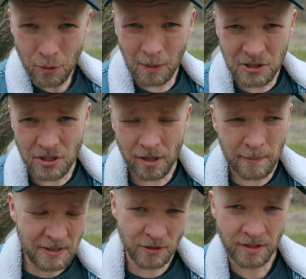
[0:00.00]
go watch a
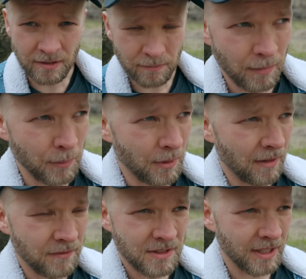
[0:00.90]
documentary, but we don't
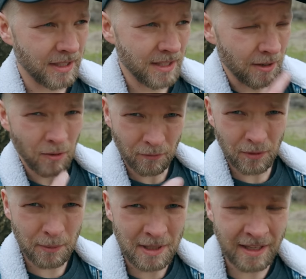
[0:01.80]
have tickets yet.
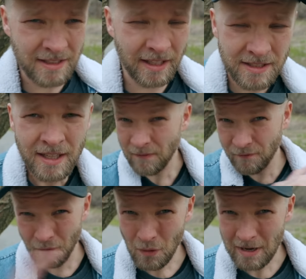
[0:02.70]
Hopefully we can get tickets.
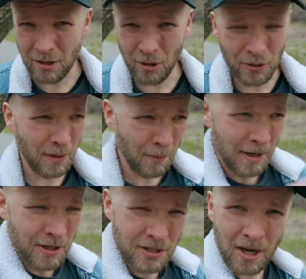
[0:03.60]
Before I go though, I
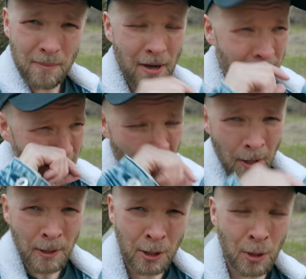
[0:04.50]
wanted to talk about an
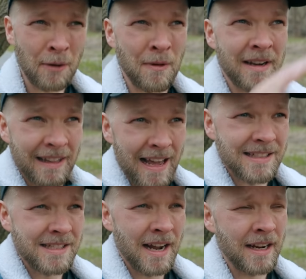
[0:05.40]
article I read
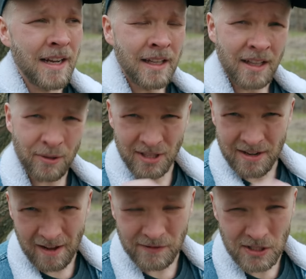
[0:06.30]
last night that was
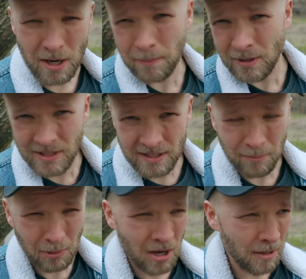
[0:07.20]
on F-Stoppers. It's
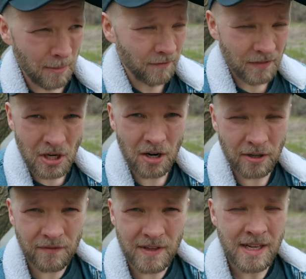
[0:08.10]
a blog about
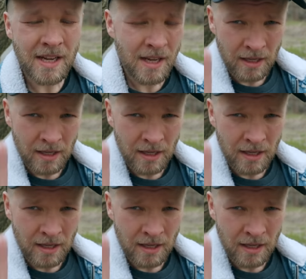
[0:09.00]
photography